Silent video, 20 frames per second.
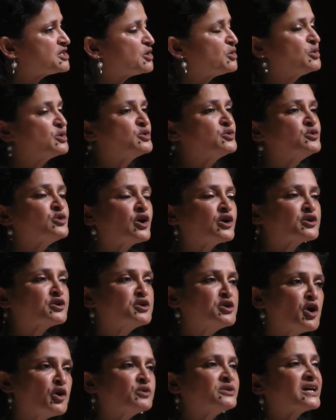who do not
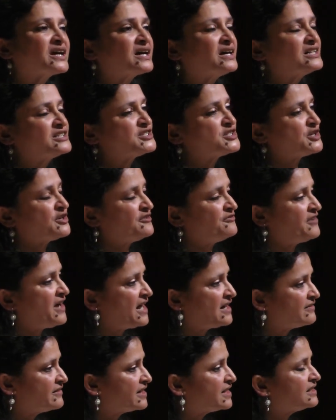know the culture of
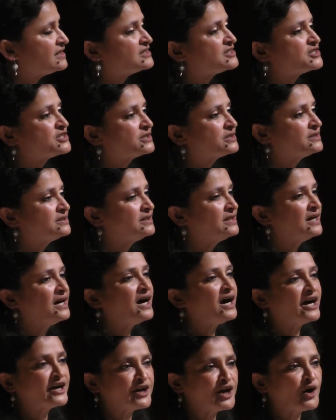agriculture,
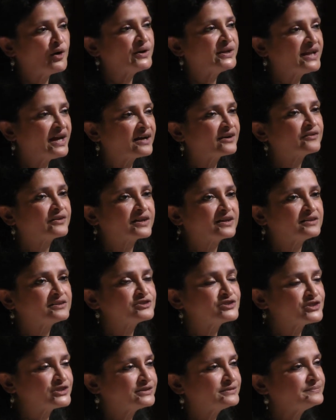are now in
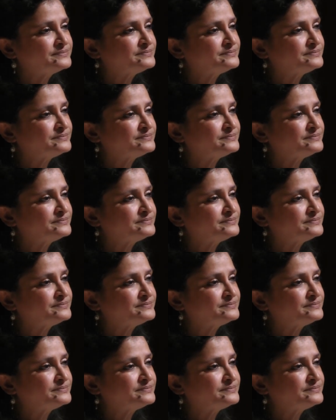agriculture.